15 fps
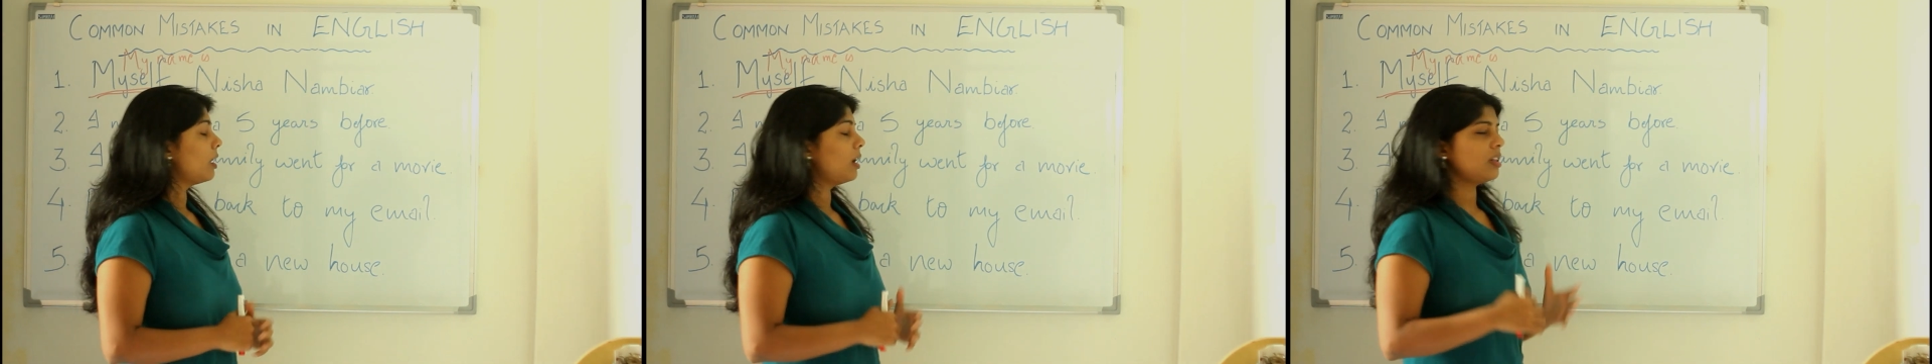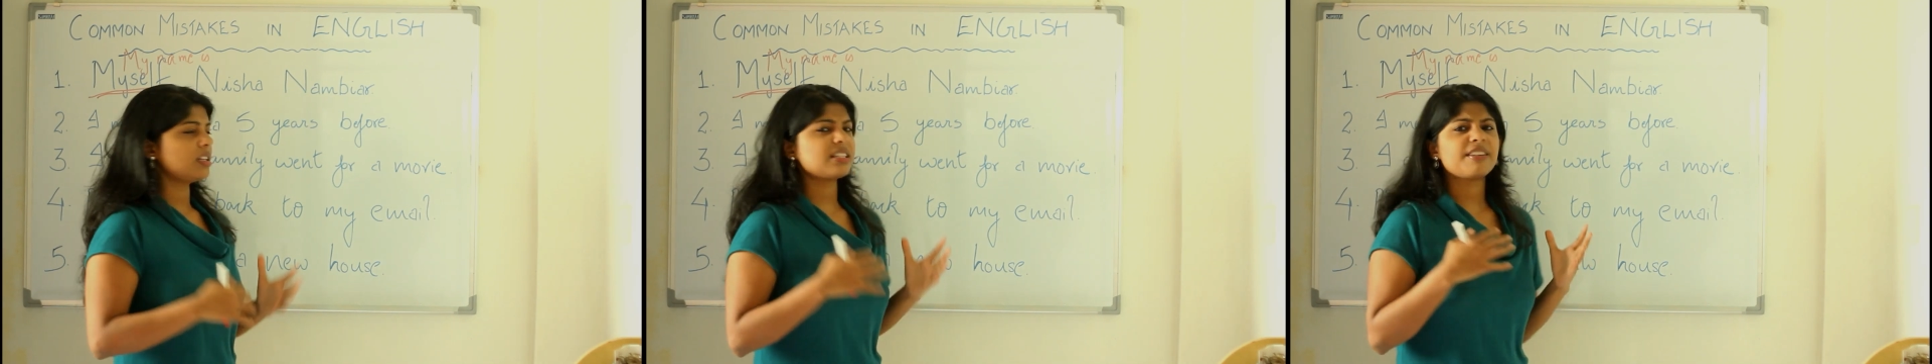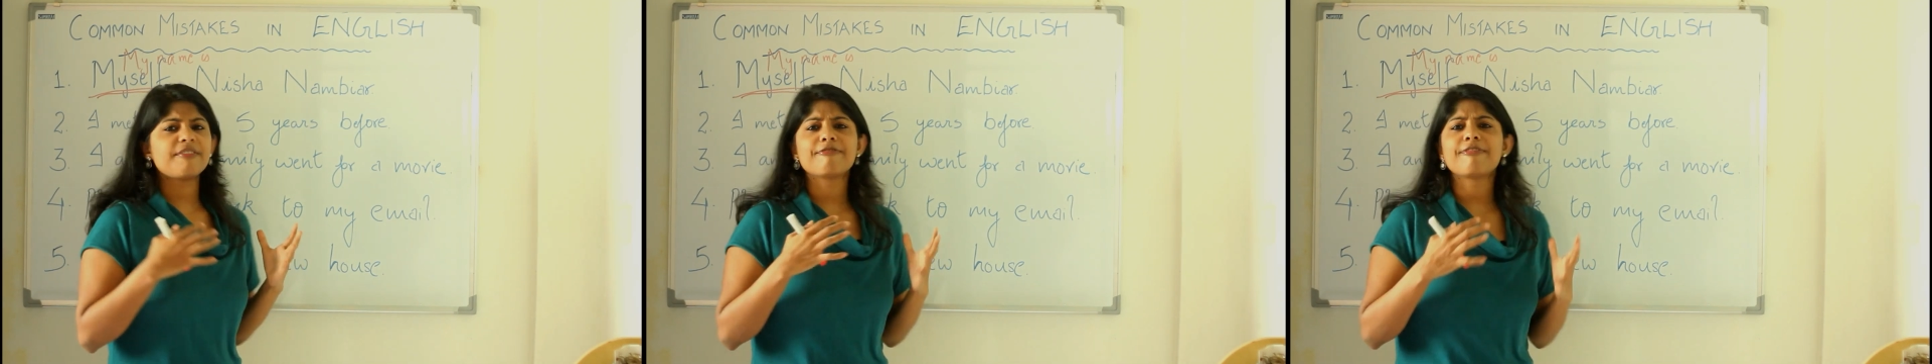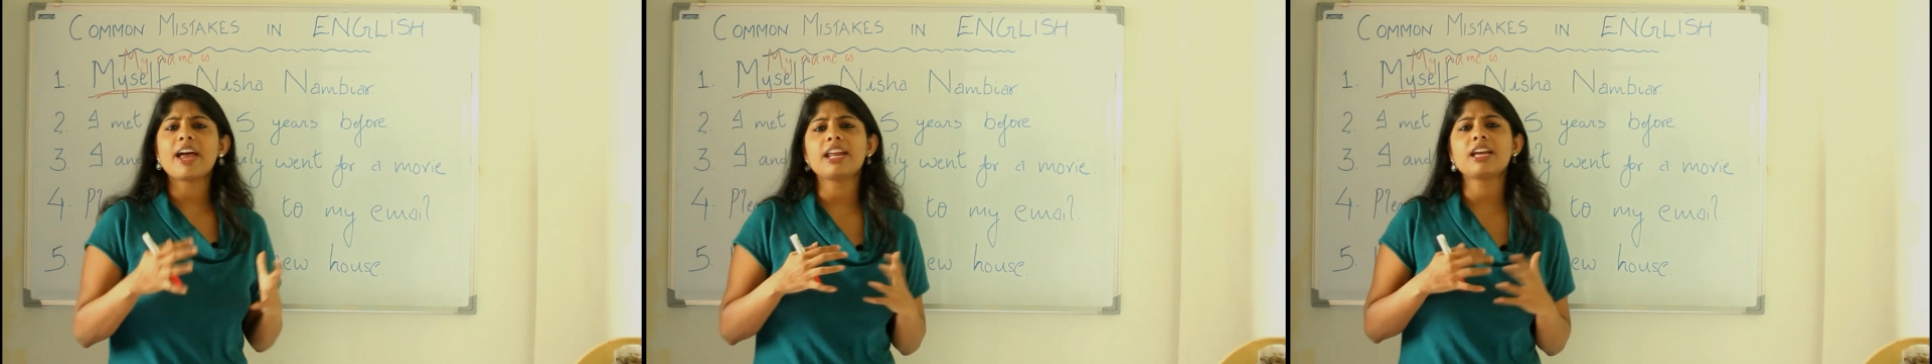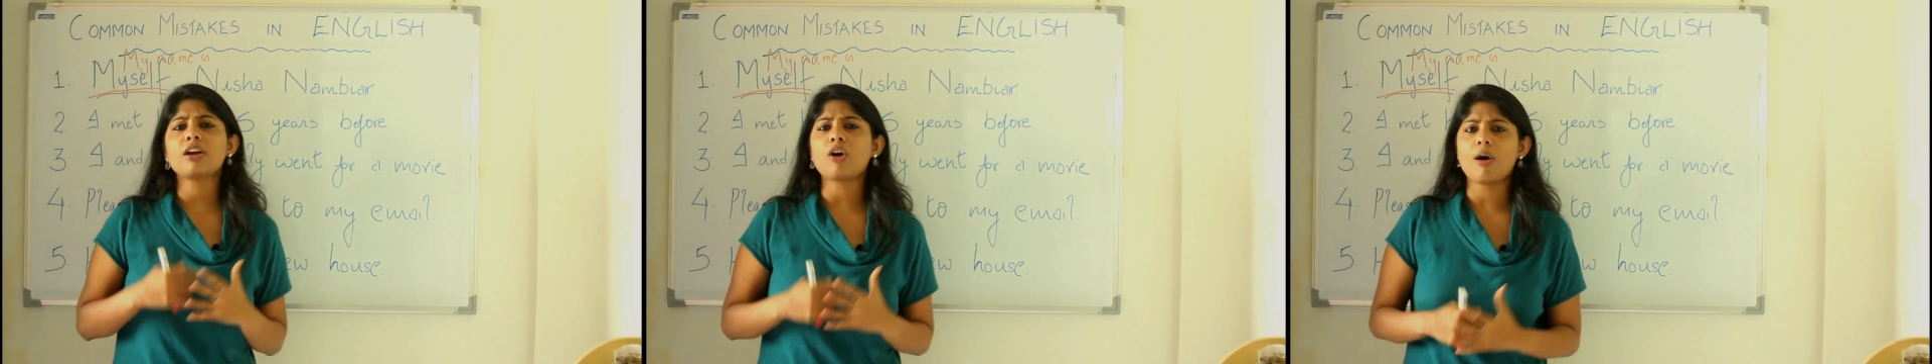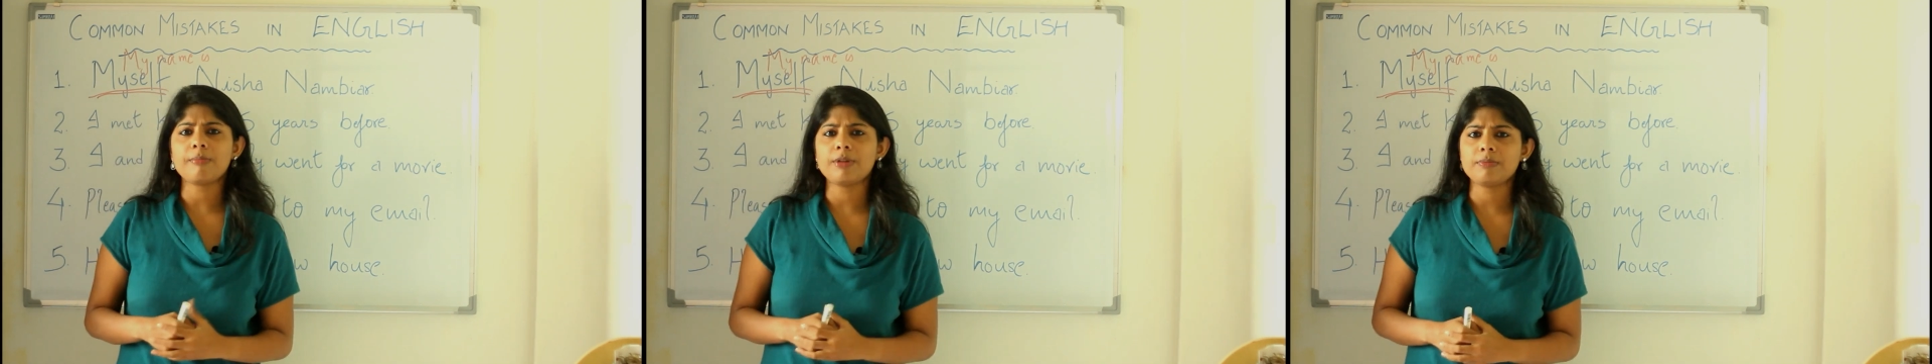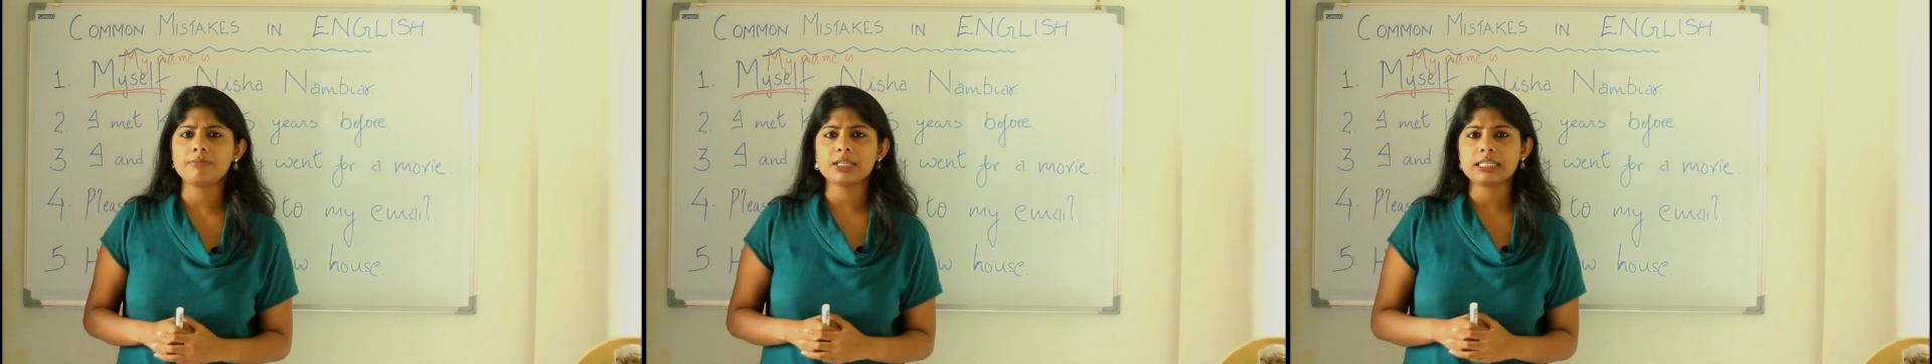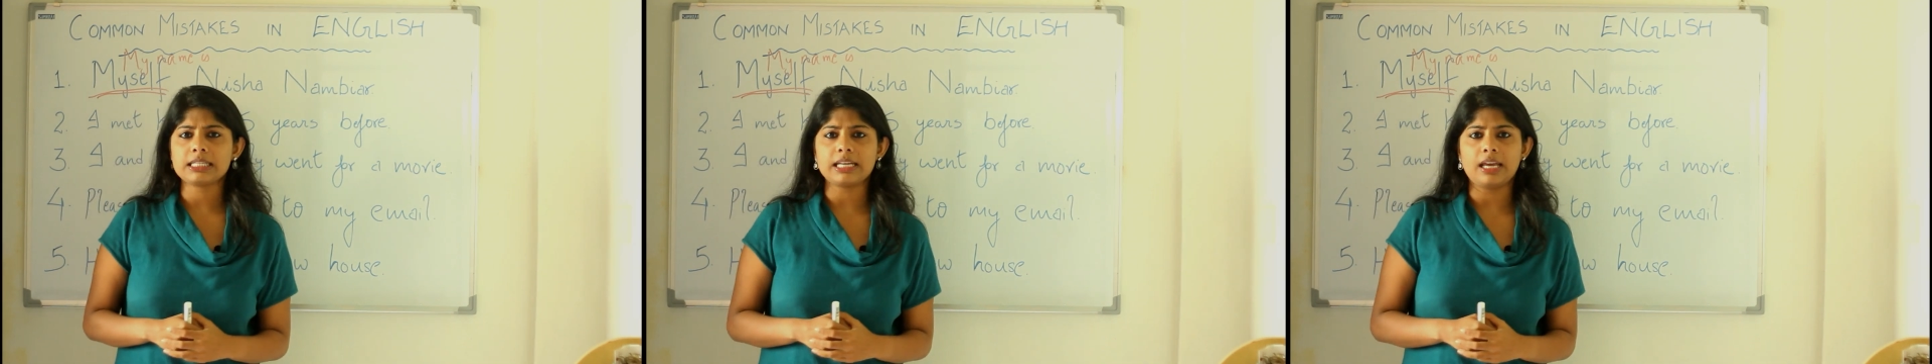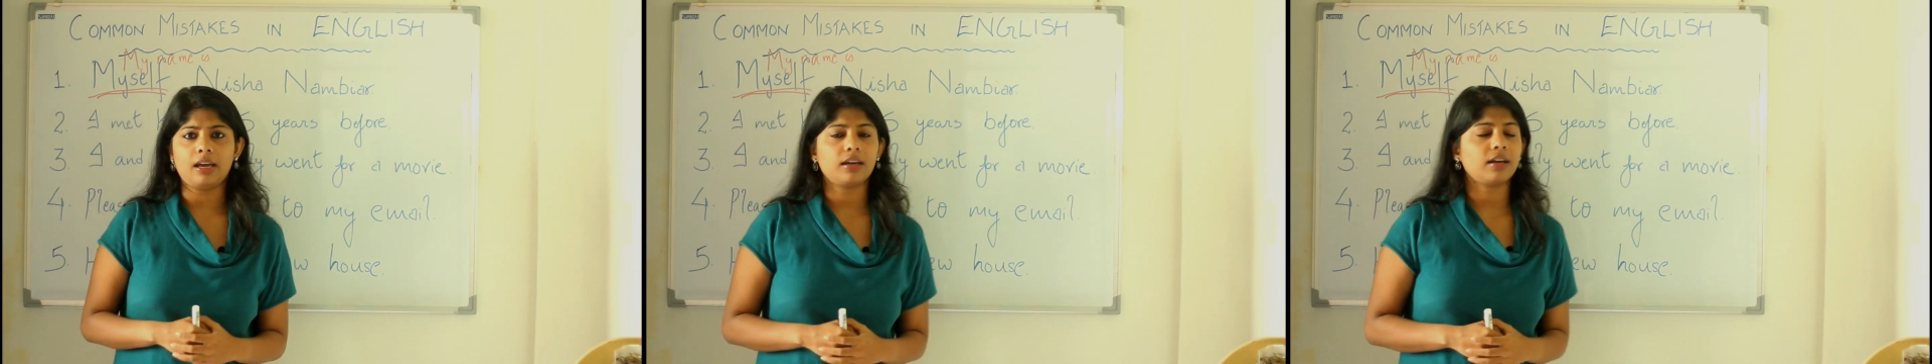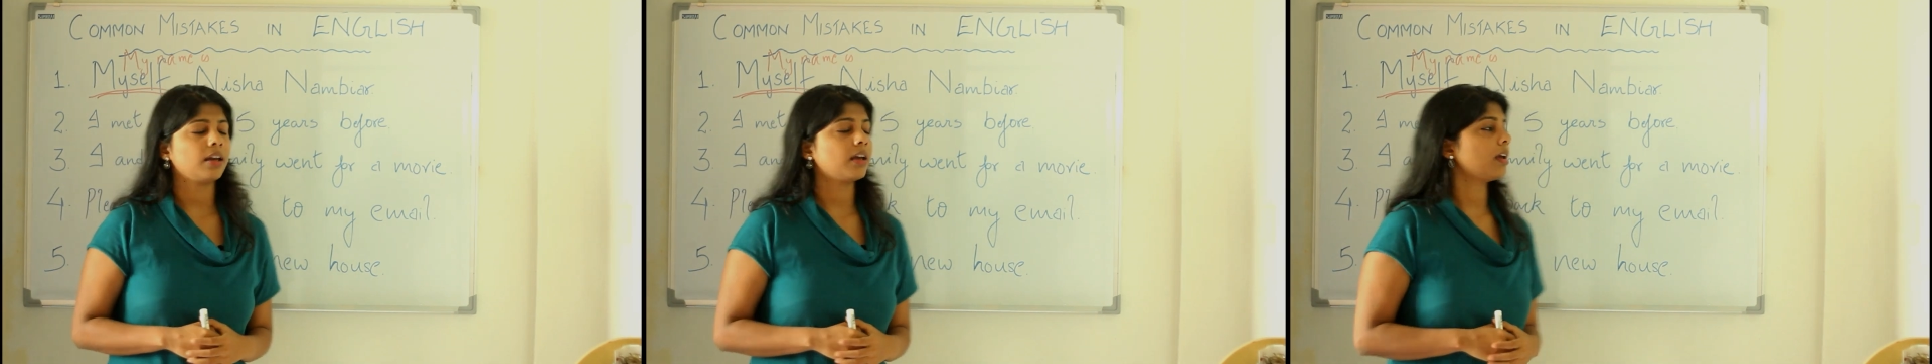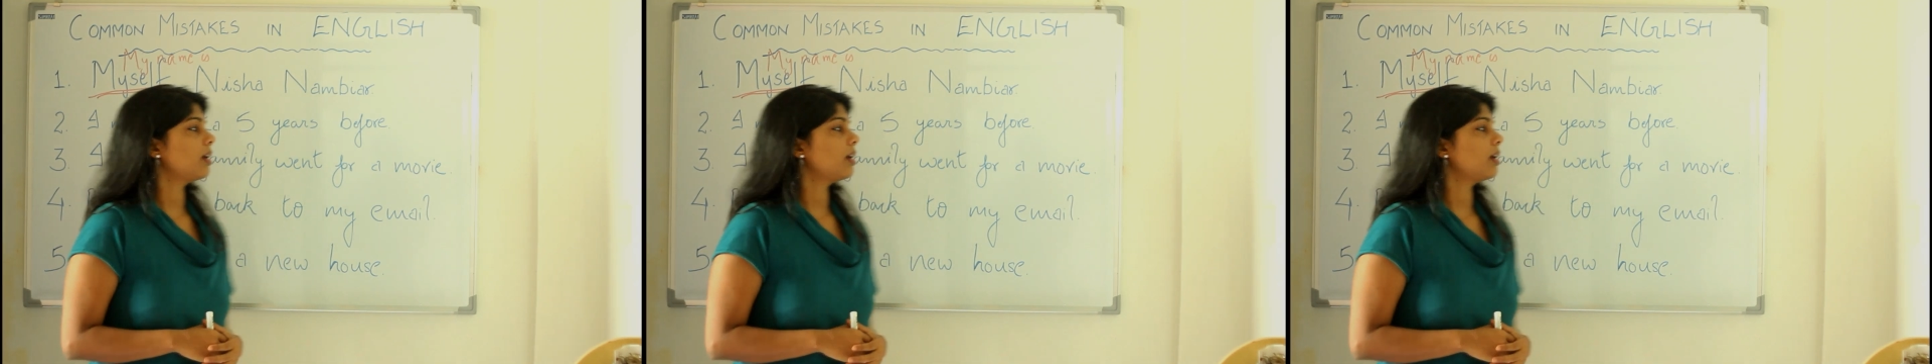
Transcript: It's a very common mistake.